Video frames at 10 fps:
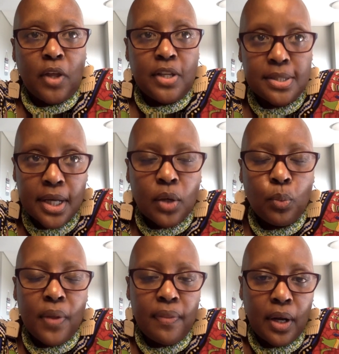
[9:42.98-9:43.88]
the second
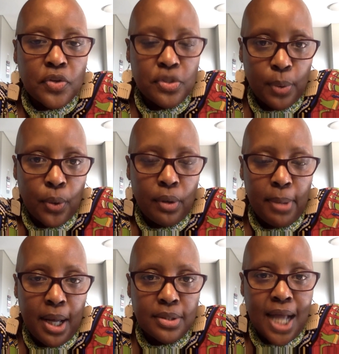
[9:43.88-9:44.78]
one that I spoke
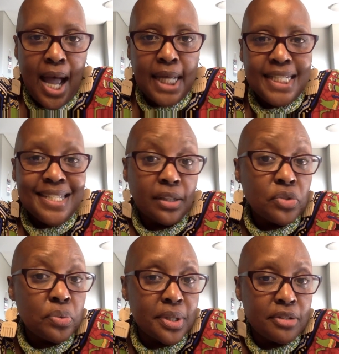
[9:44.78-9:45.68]
about, I
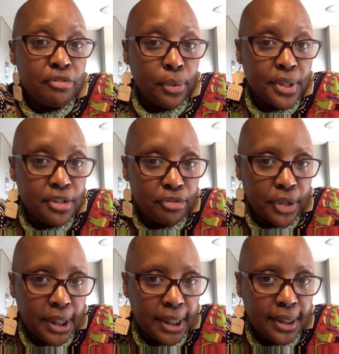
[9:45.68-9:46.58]
dealt with it very
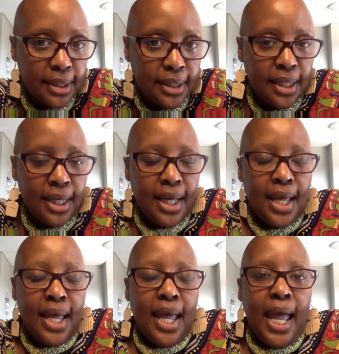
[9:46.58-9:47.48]
differently.
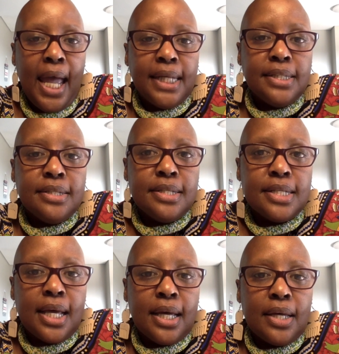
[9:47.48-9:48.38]
And
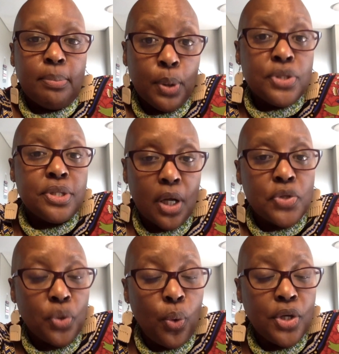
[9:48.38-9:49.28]
the person that
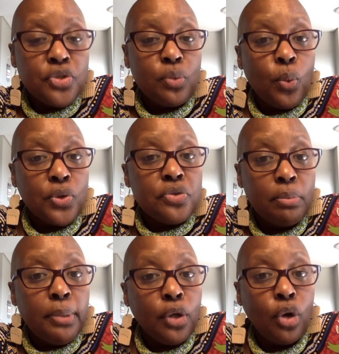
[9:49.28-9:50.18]
asked the question
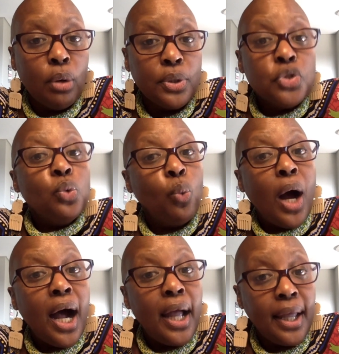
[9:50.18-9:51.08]
wanted me to go into
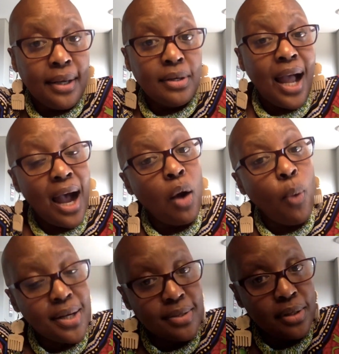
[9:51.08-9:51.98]
why and how
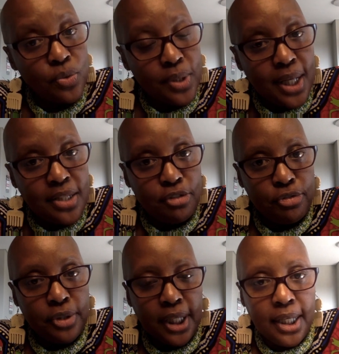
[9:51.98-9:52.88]
I dealt with that
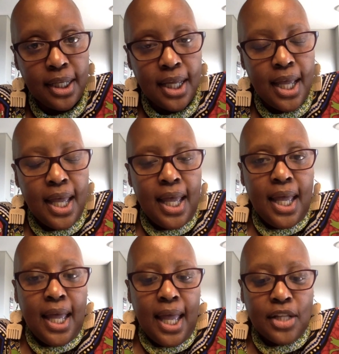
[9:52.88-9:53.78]
differently.
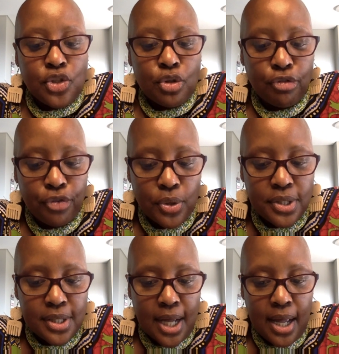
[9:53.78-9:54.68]
And so the
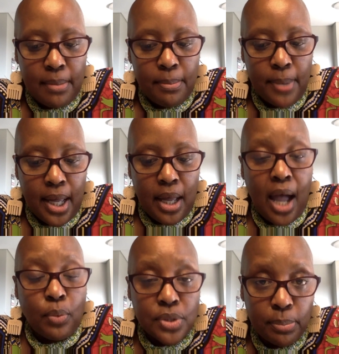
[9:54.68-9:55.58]
first time
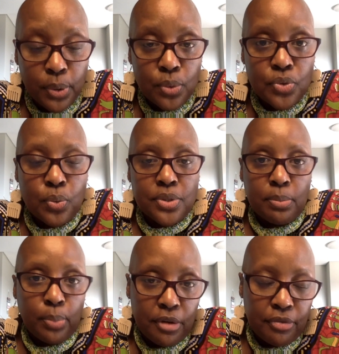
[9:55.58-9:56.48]
I was abused was
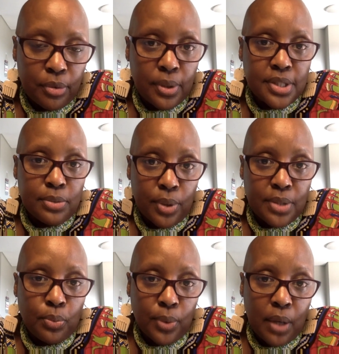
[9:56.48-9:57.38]
a boyfriend
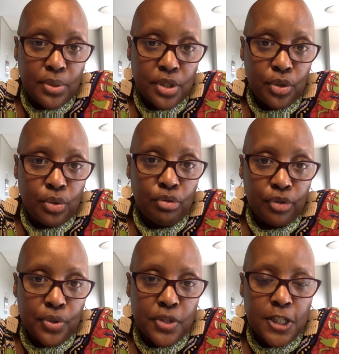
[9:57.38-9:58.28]
when I was at
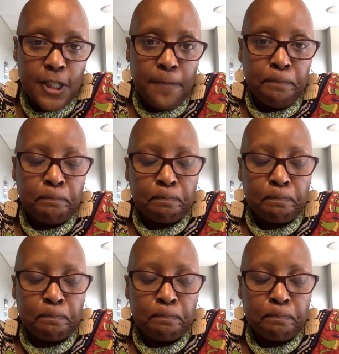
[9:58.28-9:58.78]
university.